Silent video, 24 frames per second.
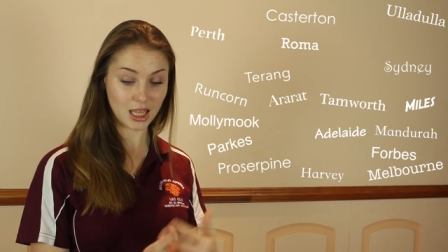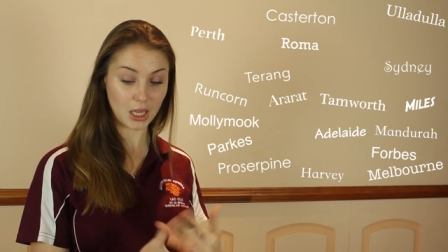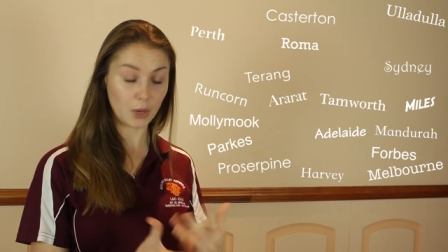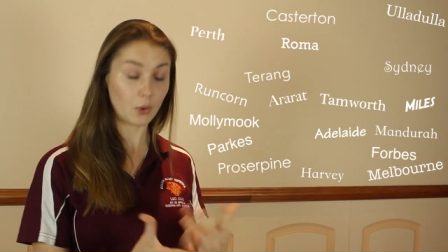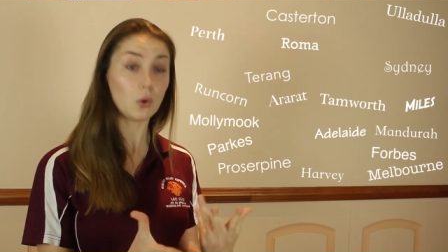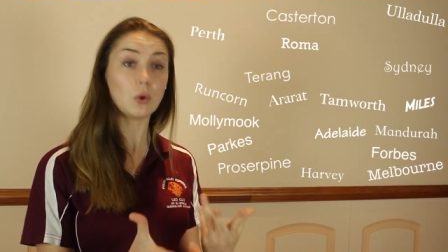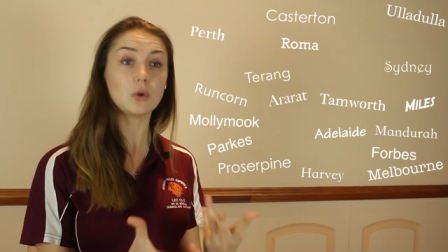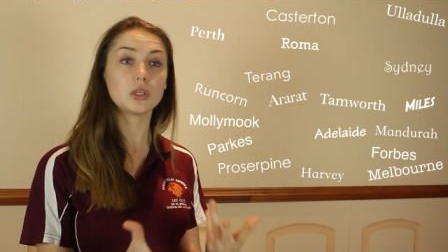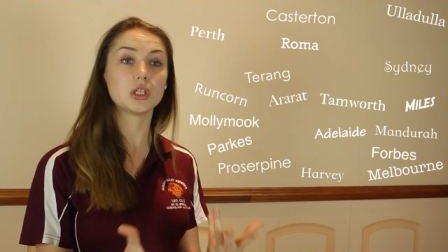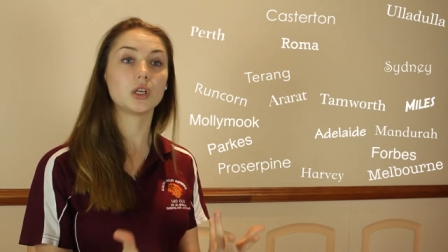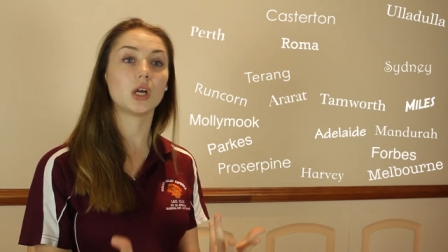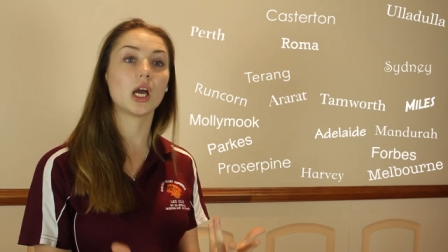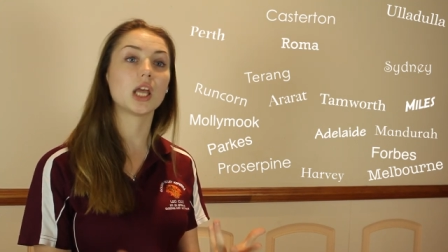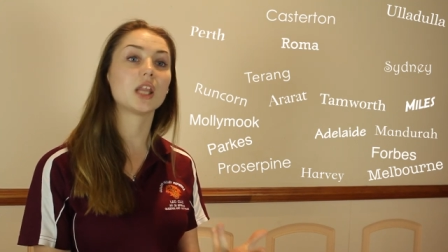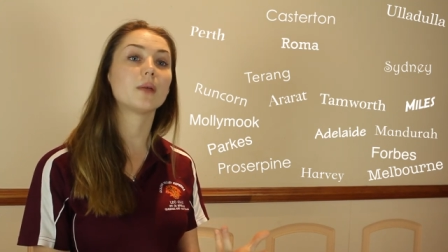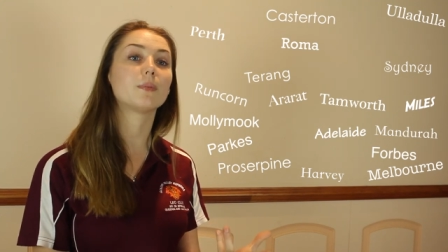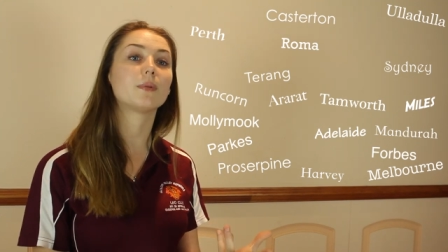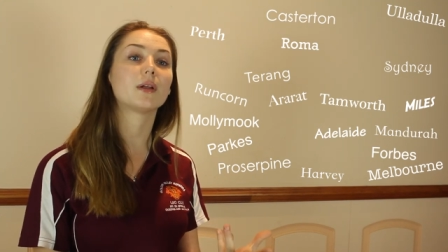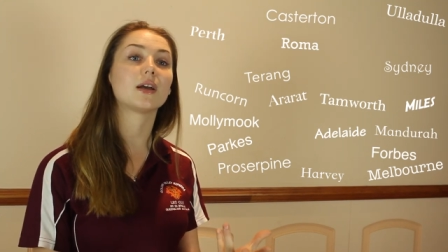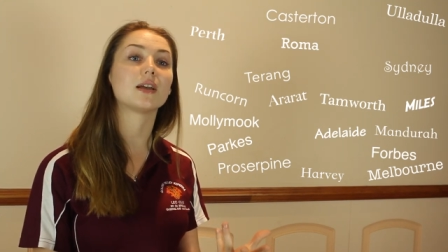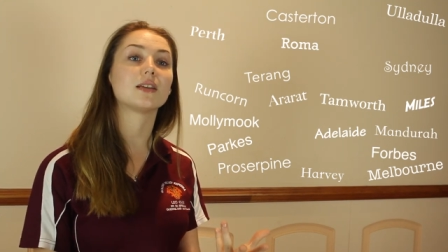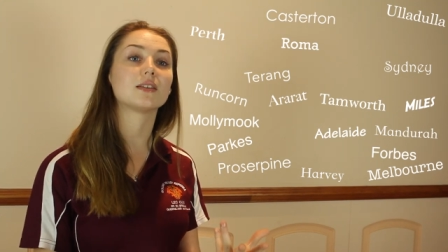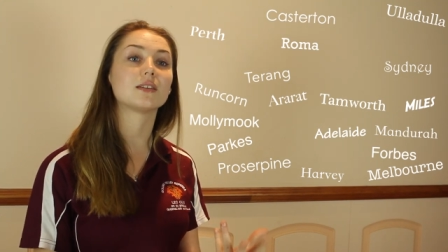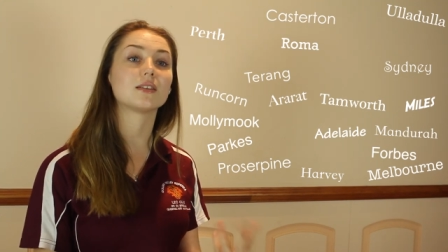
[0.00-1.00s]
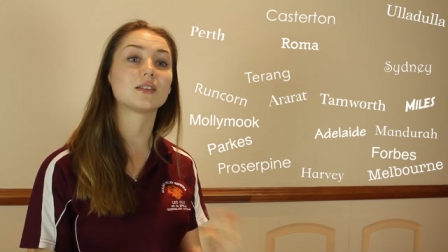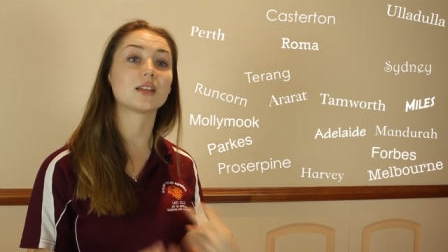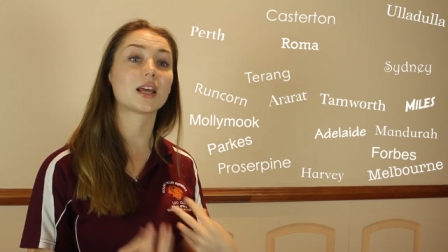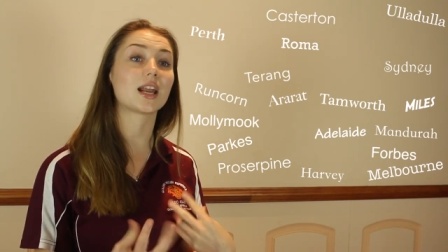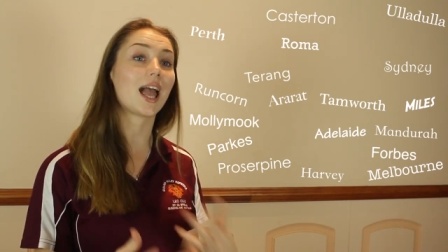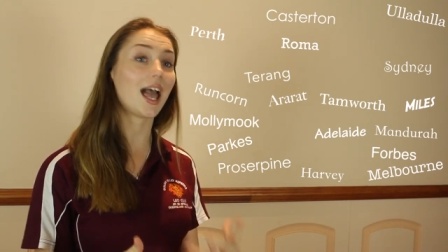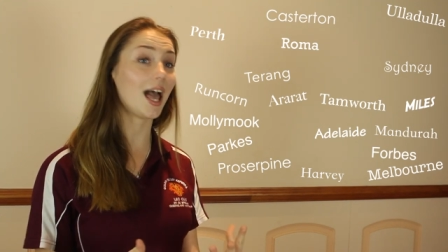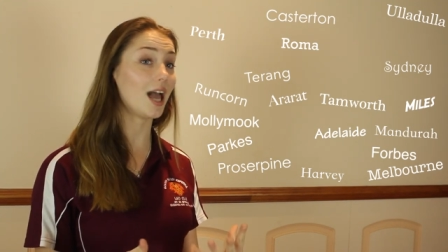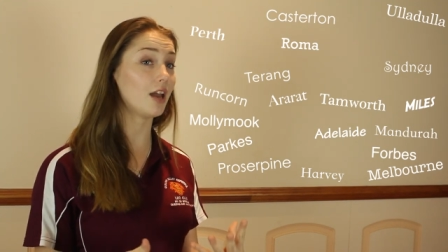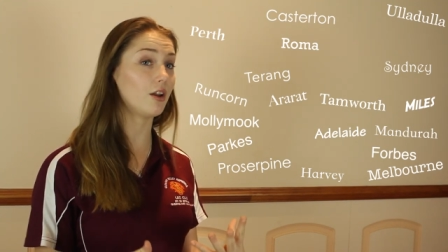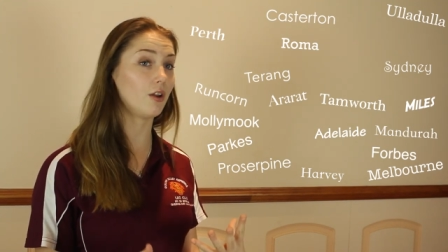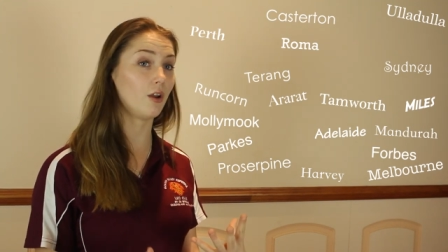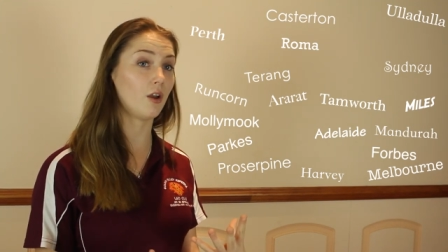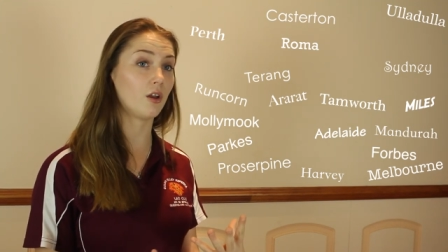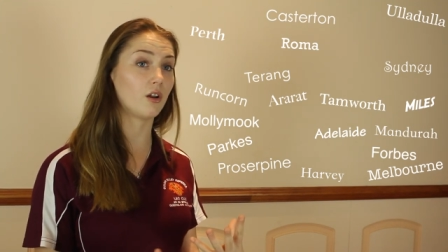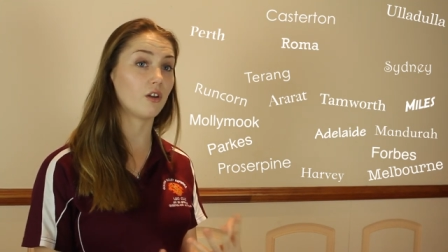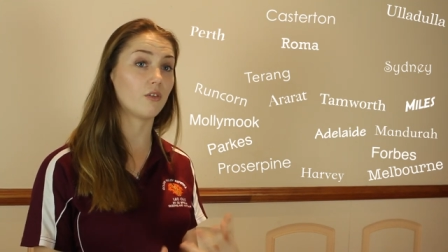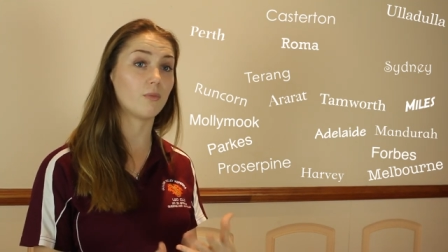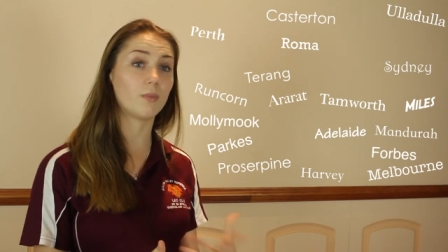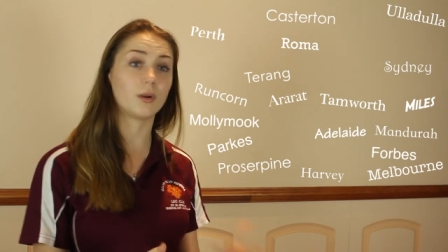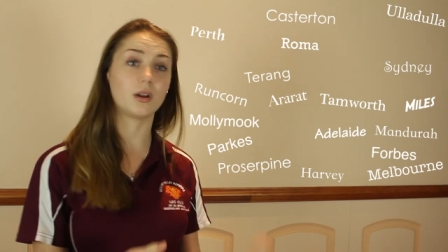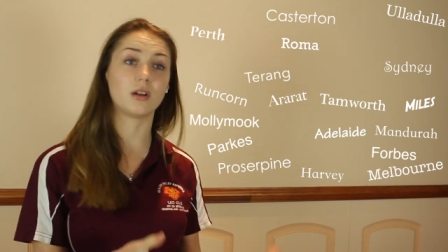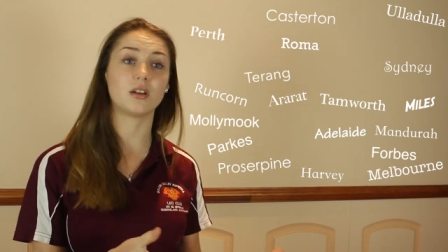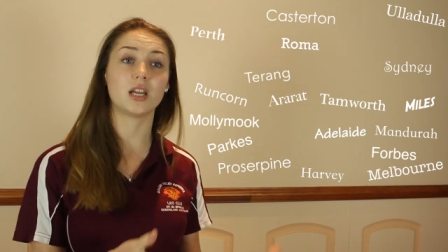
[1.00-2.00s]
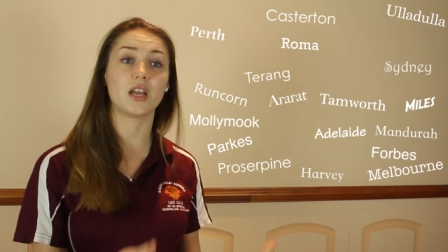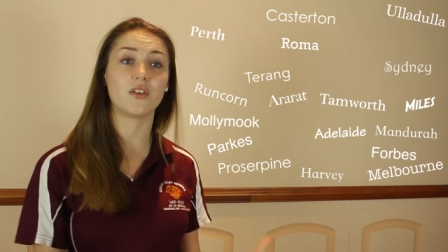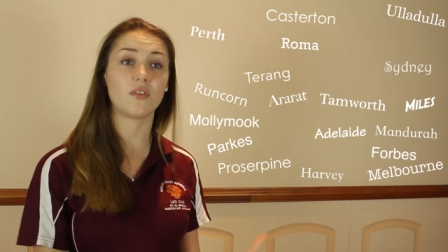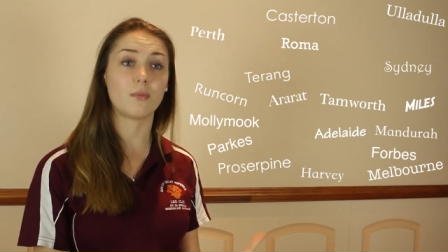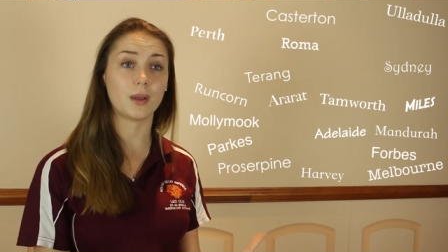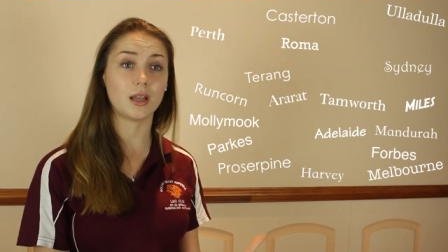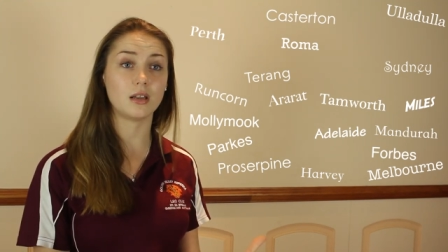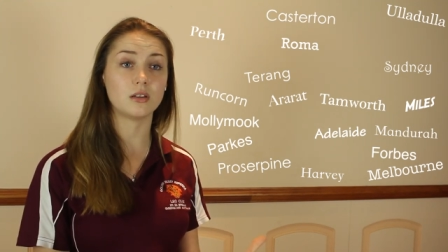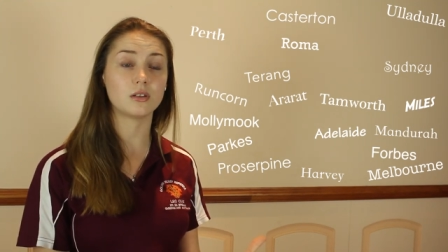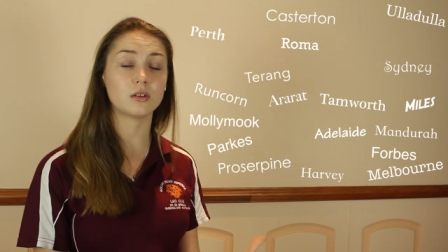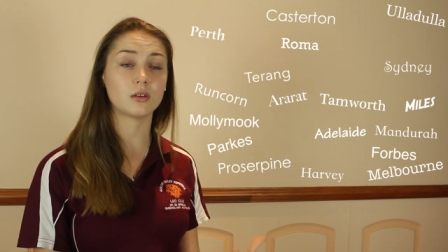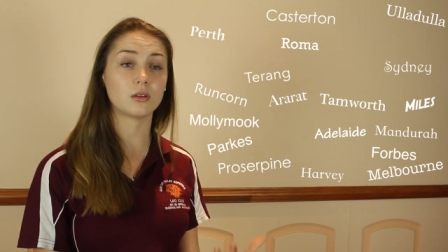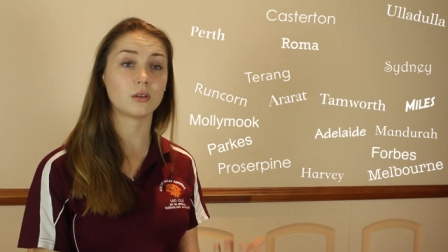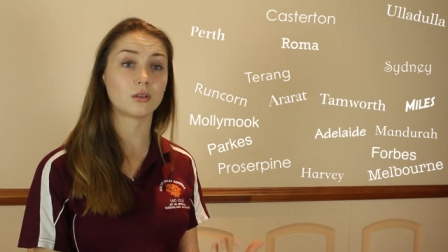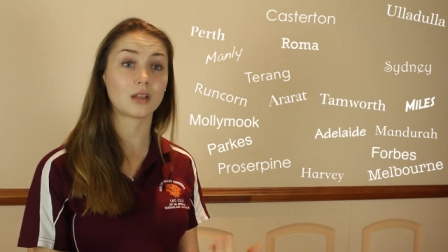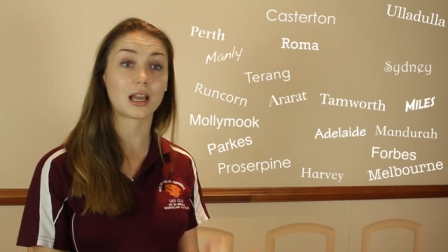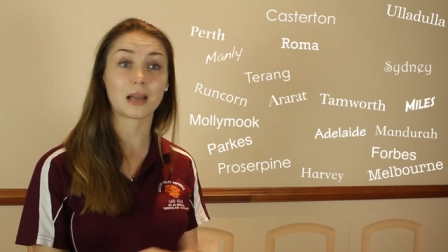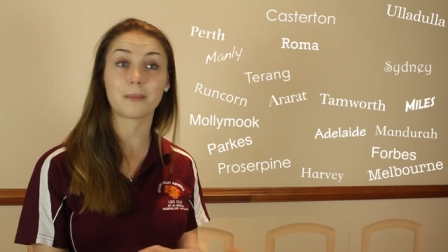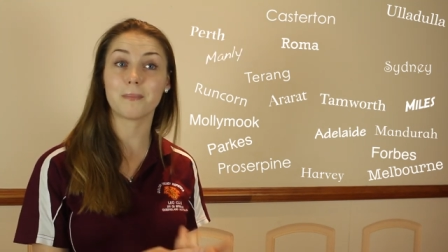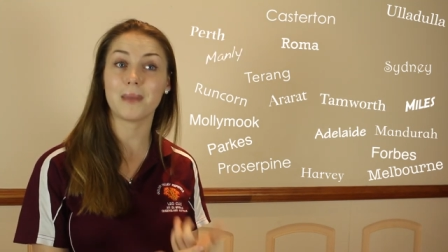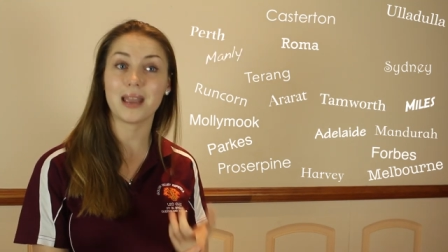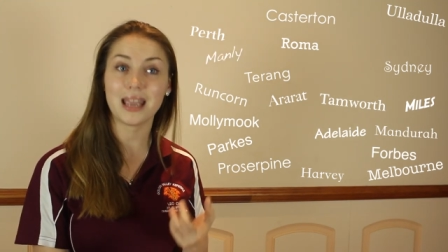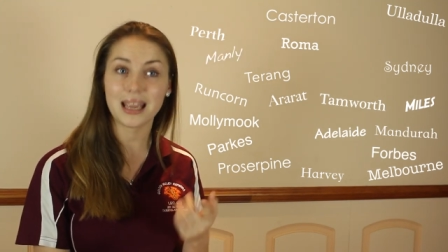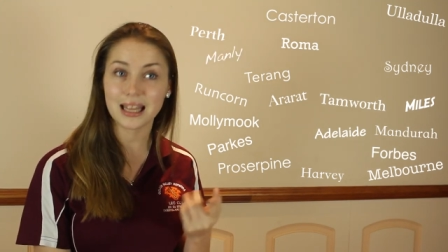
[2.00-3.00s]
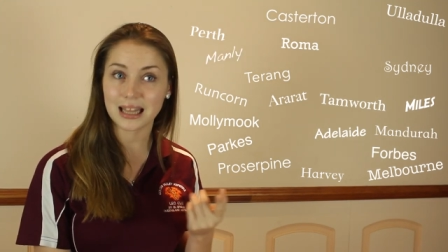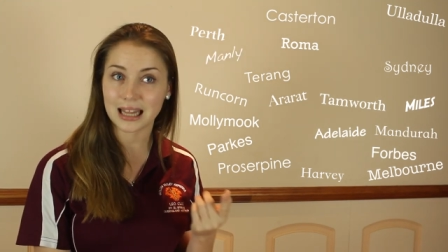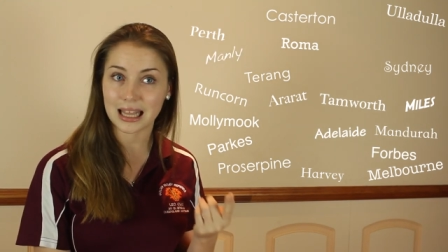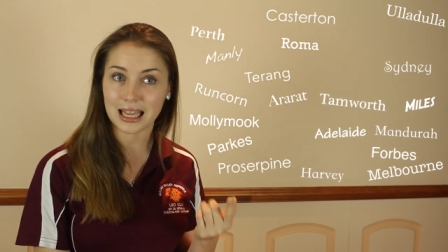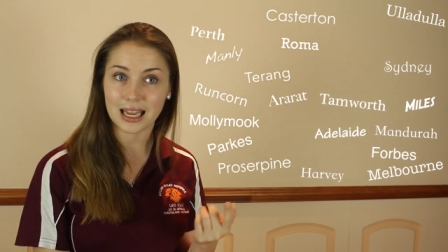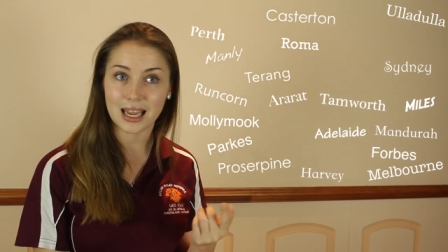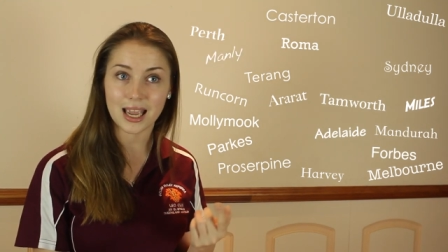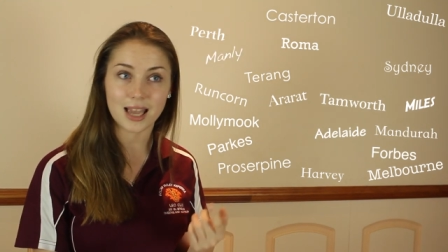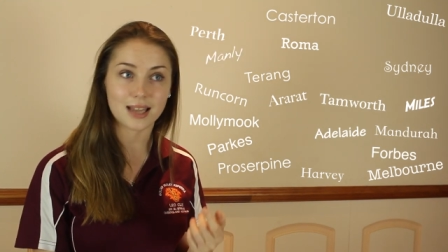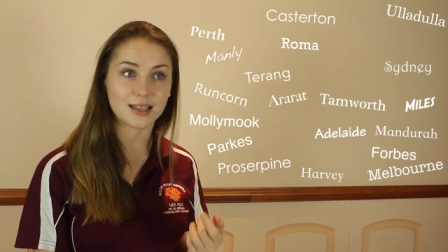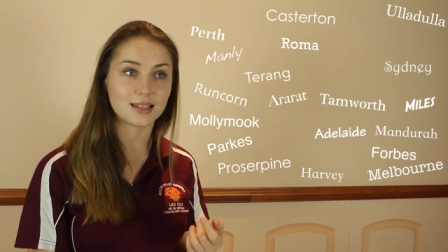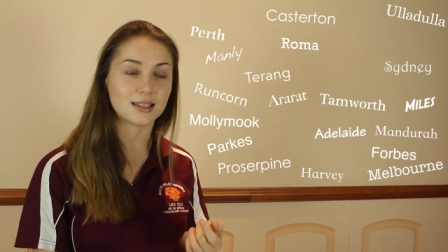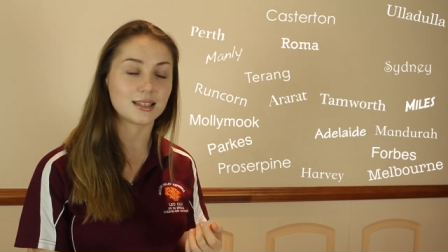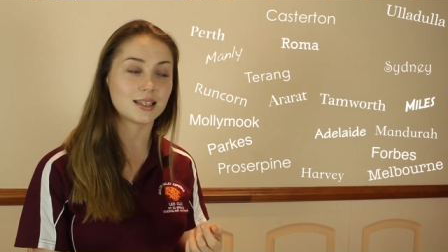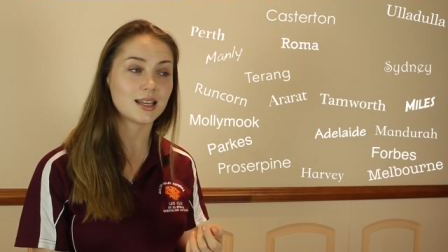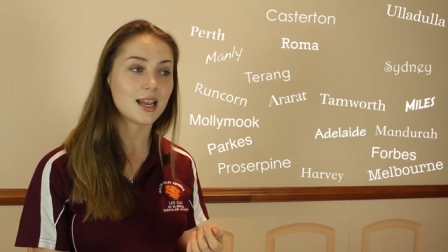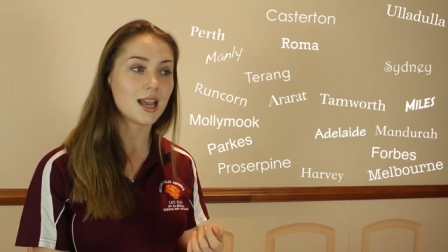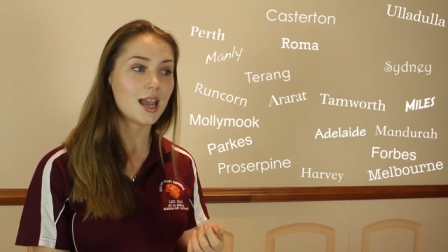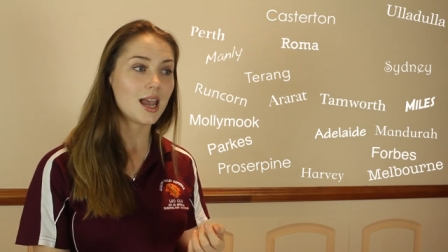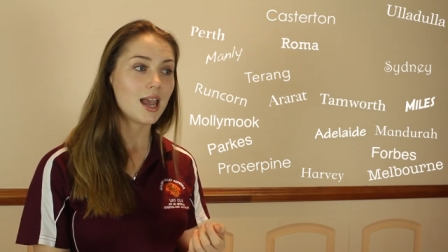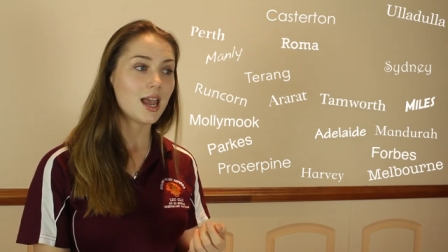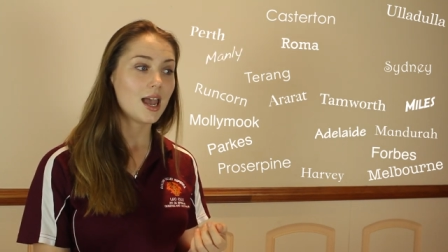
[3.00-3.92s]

there were also other places that I had heard of but had never been to, like Manly and